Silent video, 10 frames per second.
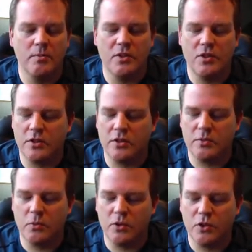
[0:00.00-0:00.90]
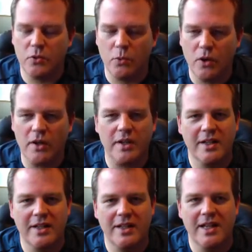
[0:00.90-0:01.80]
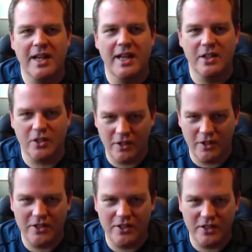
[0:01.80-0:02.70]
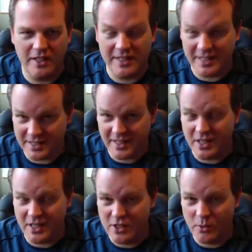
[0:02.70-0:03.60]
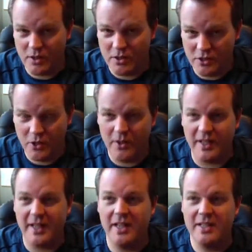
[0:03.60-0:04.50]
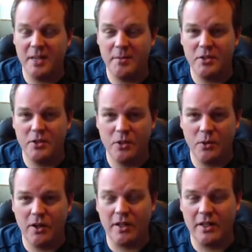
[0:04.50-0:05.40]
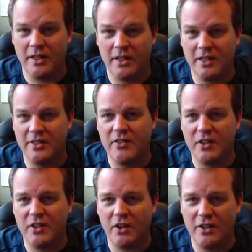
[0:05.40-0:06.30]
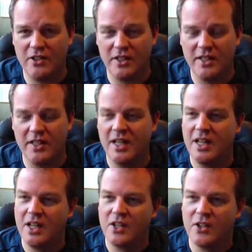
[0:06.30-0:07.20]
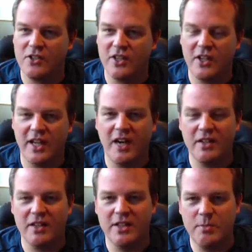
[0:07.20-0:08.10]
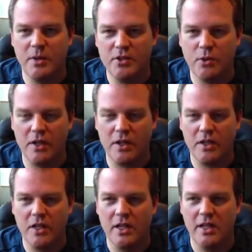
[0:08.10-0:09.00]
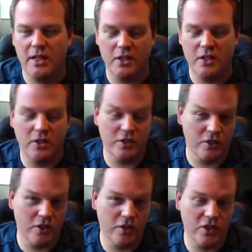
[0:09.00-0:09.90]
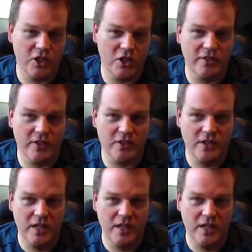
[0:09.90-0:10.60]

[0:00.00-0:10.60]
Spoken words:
your work in a currency, because that's essentially what you're doing. Anytime you do work in exchange for currency, you're saying, okay, I've done this much work, either as a good or service,